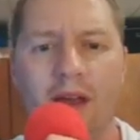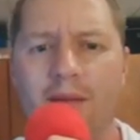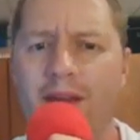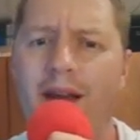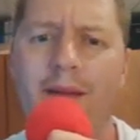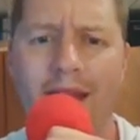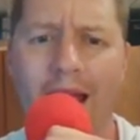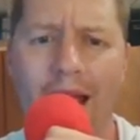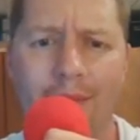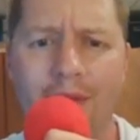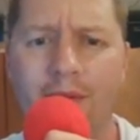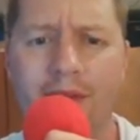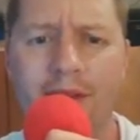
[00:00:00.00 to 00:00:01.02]
I mean, I'd be
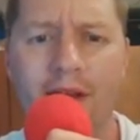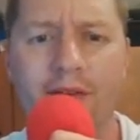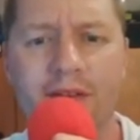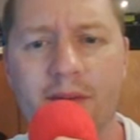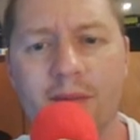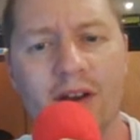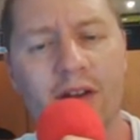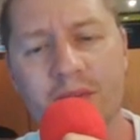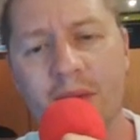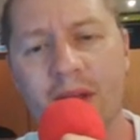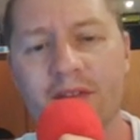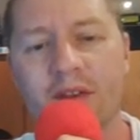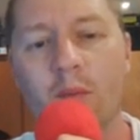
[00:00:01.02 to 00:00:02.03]
happy with Kelsey, but it all
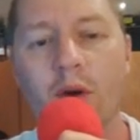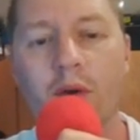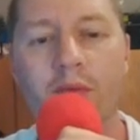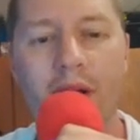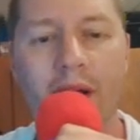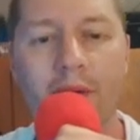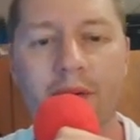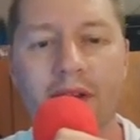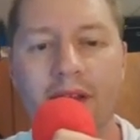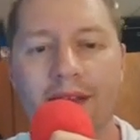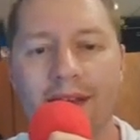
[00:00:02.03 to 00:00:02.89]
depends on what round